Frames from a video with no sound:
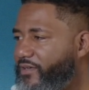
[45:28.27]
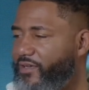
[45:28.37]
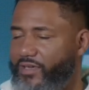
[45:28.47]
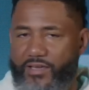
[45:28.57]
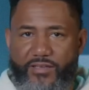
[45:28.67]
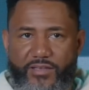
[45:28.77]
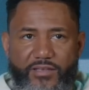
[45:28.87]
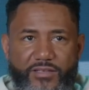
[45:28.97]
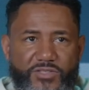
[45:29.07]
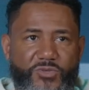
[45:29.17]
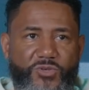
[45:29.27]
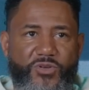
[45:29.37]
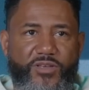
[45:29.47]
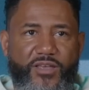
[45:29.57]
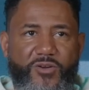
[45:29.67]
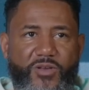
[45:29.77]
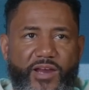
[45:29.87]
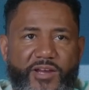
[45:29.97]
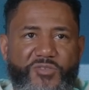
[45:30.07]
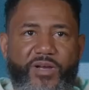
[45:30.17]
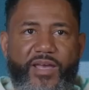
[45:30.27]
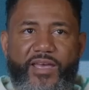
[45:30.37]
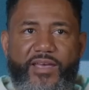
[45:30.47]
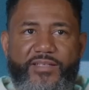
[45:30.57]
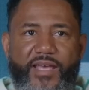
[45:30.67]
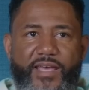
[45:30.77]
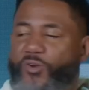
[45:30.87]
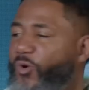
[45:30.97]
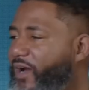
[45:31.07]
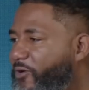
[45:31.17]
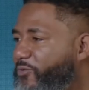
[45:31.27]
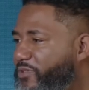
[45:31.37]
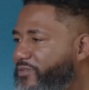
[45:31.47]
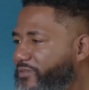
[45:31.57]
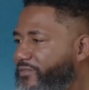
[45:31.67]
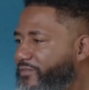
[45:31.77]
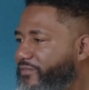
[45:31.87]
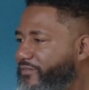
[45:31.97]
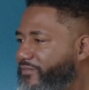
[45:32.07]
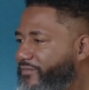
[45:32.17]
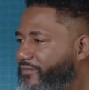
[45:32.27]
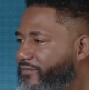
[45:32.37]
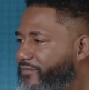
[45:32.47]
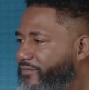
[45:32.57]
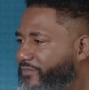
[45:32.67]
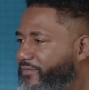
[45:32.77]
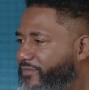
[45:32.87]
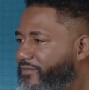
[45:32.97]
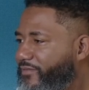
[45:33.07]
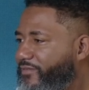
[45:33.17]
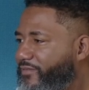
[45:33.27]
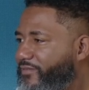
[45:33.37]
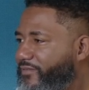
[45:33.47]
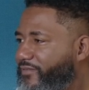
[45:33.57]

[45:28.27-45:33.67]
Yes. And so your charisma has a crowd. I like that.